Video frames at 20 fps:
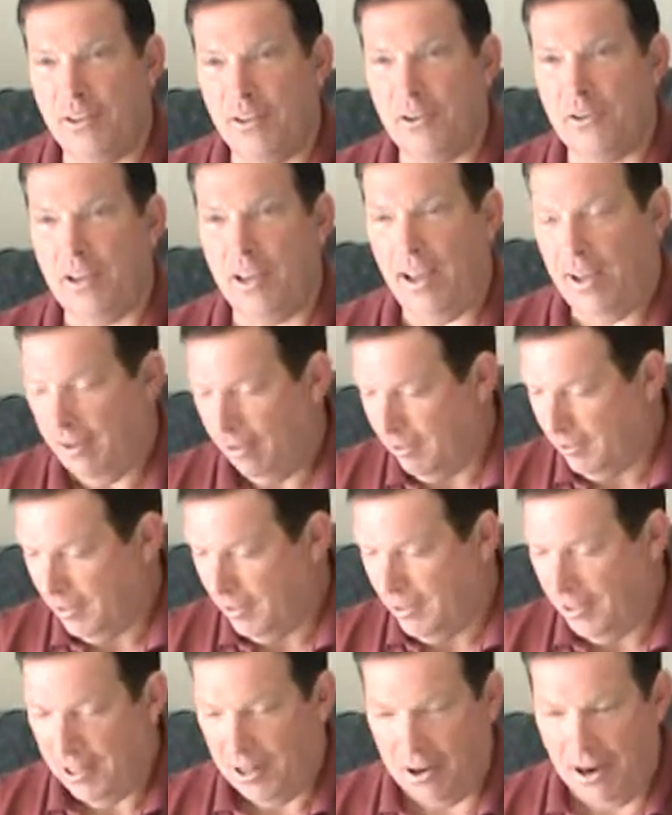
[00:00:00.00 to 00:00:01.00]
Okay,
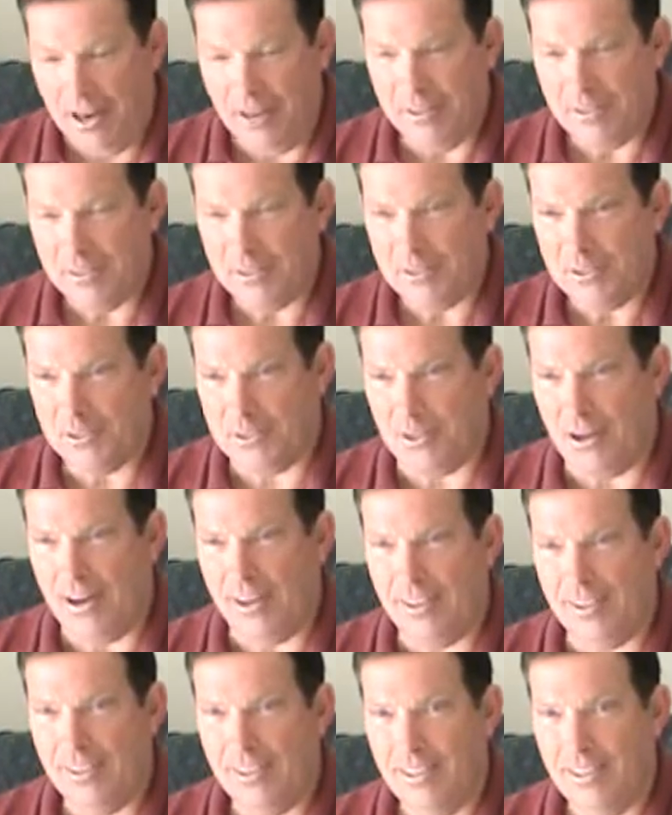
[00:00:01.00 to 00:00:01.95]
all right, great.